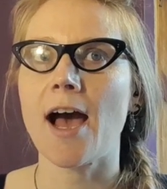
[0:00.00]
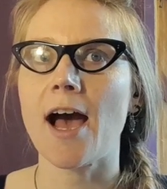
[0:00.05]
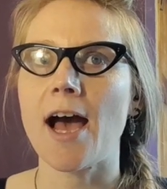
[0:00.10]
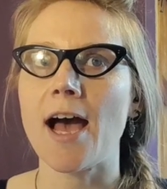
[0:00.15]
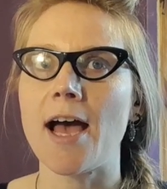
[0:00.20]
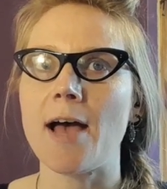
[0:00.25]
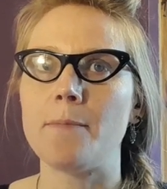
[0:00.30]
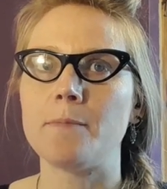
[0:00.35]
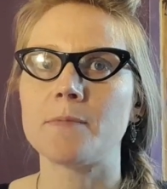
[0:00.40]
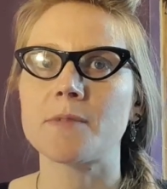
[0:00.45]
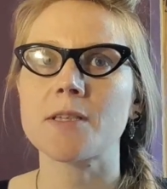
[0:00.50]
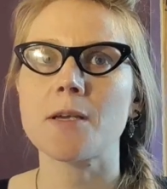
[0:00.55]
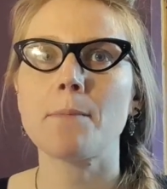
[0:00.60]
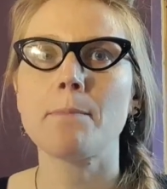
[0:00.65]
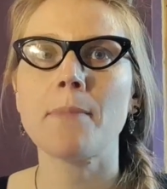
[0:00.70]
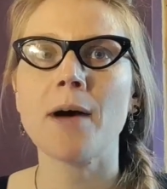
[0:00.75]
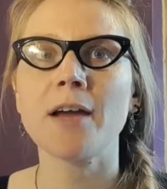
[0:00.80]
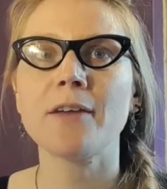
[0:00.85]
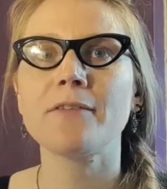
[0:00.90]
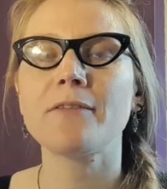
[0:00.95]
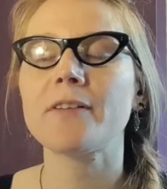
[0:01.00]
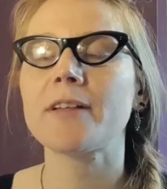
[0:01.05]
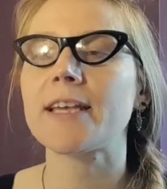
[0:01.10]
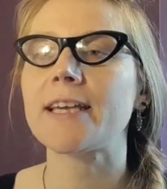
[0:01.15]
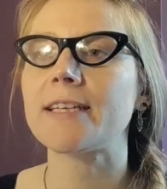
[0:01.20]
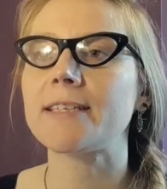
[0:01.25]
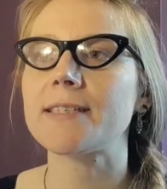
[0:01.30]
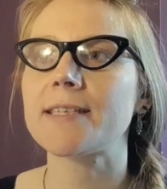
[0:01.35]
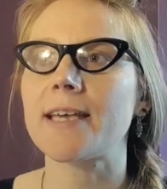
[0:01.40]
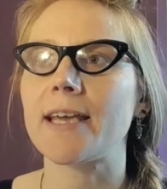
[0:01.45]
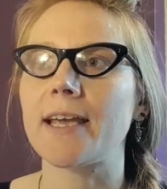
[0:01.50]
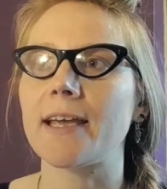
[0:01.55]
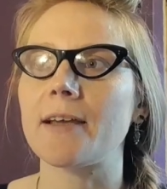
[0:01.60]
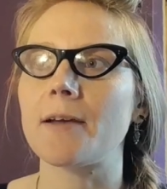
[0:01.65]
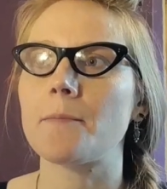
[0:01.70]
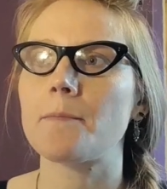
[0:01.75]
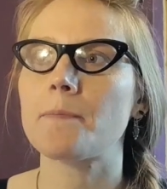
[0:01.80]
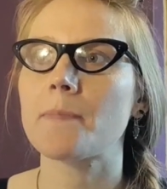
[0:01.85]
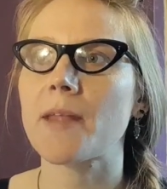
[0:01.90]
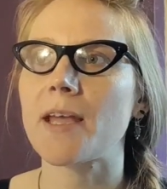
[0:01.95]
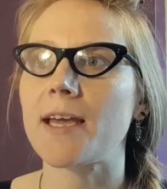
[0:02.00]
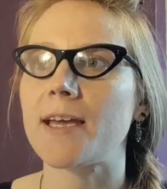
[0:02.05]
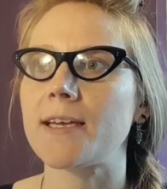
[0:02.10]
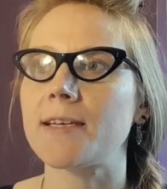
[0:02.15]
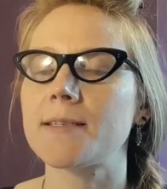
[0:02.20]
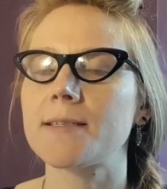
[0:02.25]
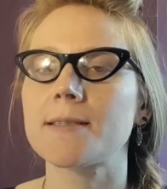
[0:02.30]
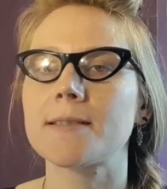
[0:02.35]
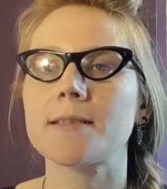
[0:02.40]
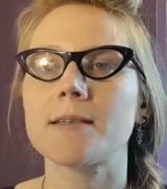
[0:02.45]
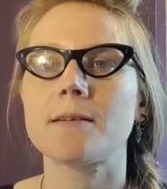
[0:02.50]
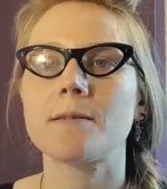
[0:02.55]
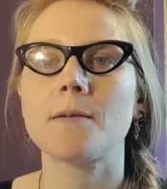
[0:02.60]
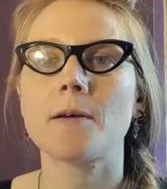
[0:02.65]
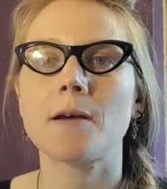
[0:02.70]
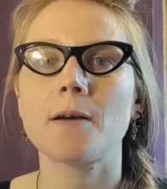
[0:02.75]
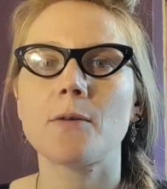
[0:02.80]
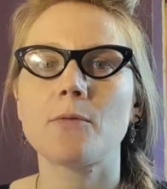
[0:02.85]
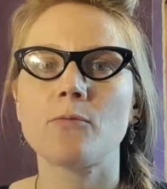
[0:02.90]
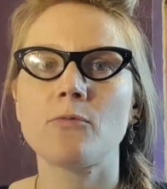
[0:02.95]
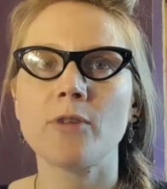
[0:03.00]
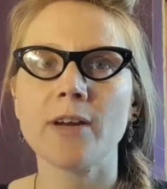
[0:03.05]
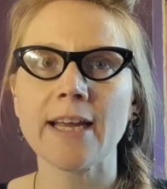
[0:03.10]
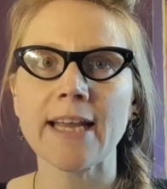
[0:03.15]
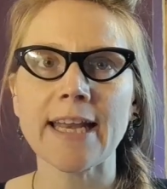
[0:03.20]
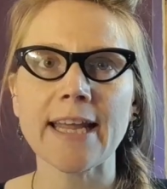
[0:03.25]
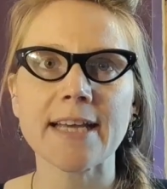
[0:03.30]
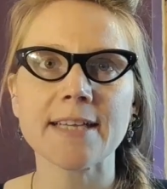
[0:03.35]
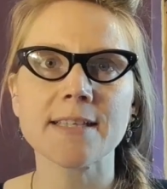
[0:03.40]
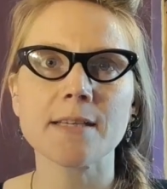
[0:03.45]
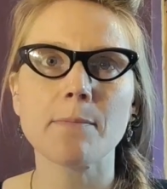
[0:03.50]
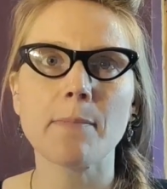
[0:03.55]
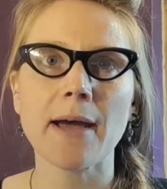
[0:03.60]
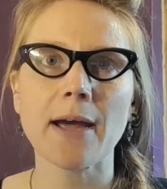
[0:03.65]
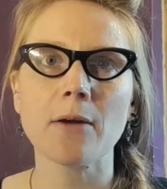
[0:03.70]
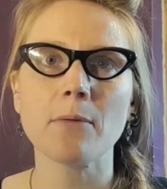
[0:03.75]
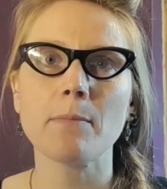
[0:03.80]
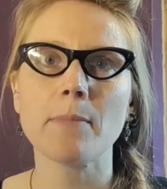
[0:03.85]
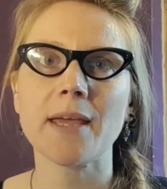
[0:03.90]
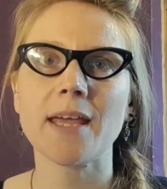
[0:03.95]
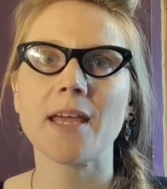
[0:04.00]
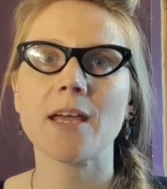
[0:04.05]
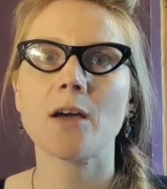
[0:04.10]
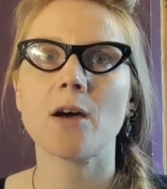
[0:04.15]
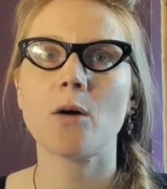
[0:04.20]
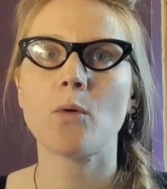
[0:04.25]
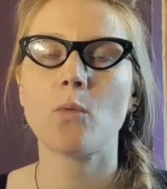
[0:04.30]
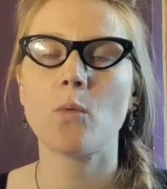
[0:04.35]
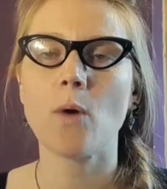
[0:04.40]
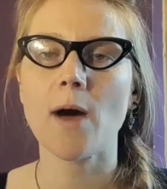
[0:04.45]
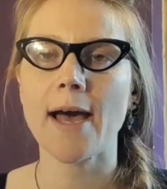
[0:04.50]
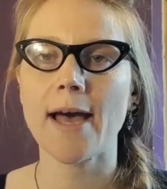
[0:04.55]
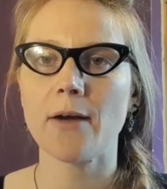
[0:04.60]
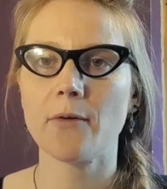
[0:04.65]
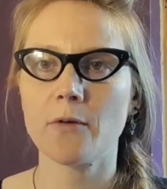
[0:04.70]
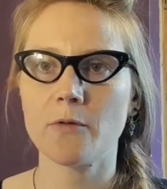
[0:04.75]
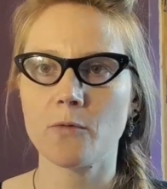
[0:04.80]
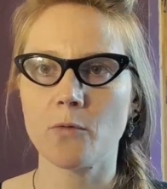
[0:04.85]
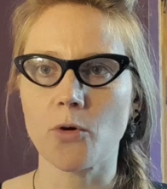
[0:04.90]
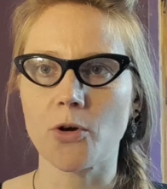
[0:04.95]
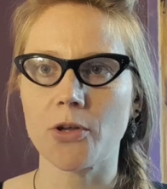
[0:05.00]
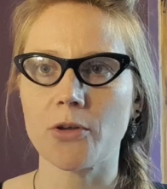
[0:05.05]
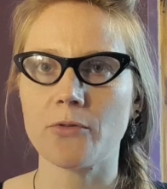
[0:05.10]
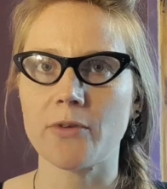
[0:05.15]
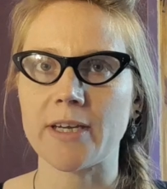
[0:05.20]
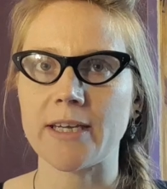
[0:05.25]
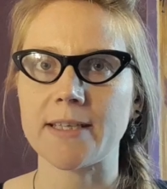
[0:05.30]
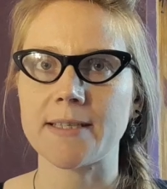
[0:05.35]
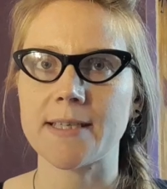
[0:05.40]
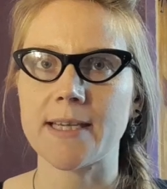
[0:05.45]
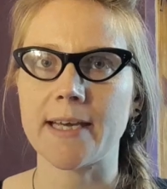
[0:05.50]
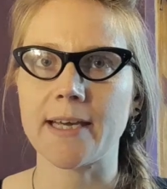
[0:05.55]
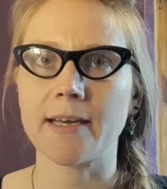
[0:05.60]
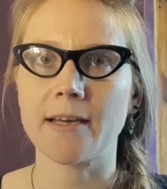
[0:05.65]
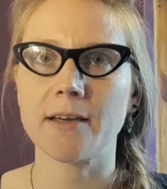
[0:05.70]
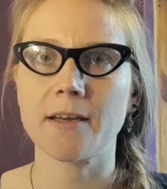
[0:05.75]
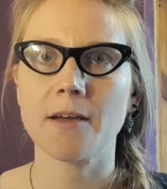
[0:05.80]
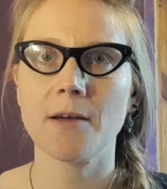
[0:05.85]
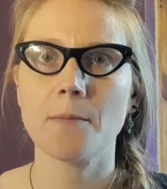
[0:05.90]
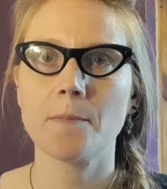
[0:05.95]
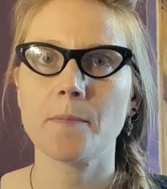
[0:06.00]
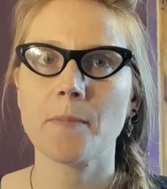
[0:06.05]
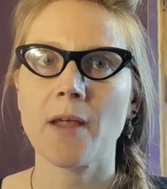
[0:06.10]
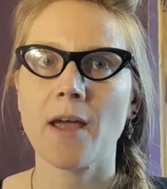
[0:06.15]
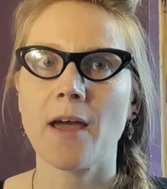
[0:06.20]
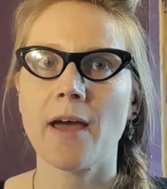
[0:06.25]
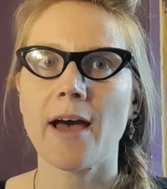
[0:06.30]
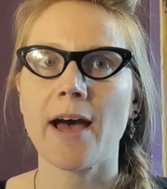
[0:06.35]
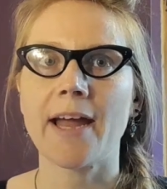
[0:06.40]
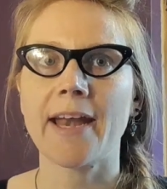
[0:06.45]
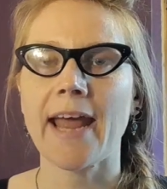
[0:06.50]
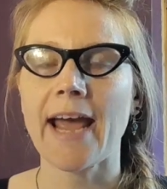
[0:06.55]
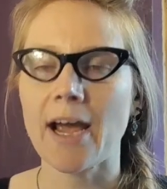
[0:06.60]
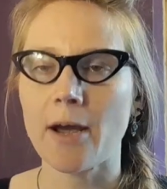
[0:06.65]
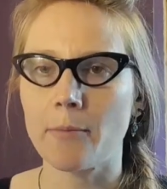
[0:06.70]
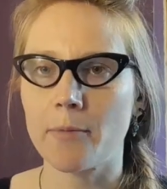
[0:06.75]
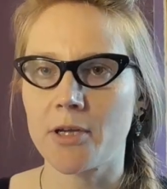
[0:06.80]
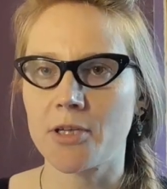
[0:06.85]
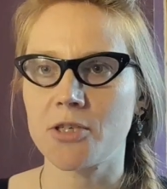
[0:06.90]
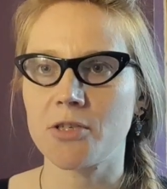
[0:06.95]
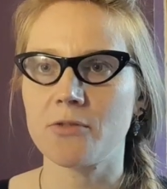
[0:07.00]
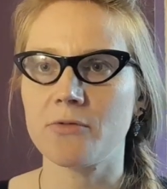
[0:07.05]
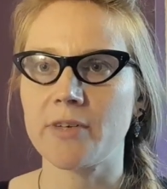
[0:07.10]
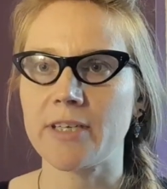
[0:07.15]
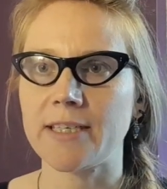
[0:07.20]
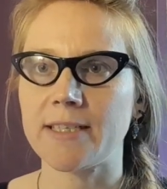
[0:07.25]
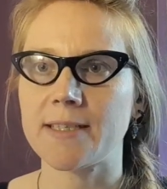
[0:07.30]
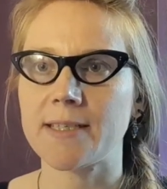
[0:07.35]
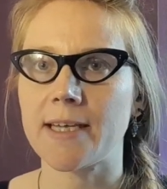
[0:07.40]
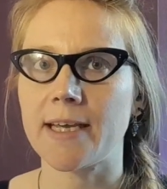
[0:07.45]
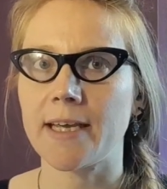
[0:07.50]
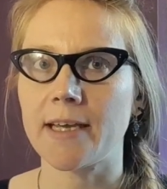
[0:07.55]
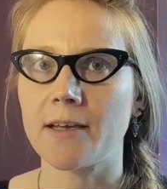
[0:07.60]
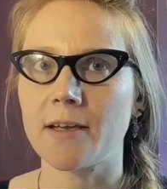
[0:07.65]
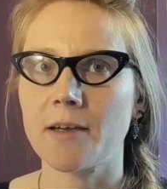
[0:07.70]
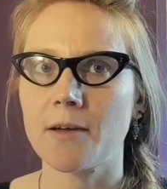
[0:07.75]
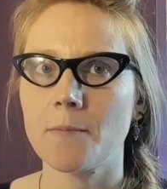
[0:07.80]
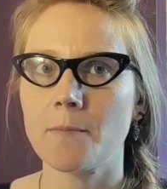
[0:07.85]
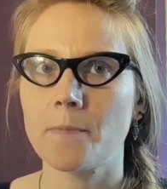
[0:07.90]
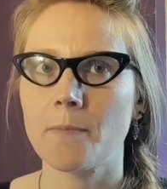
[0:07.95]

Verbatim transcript: Um, so, mindful eating is really it's about being aware of what you're eating and how much you're eating.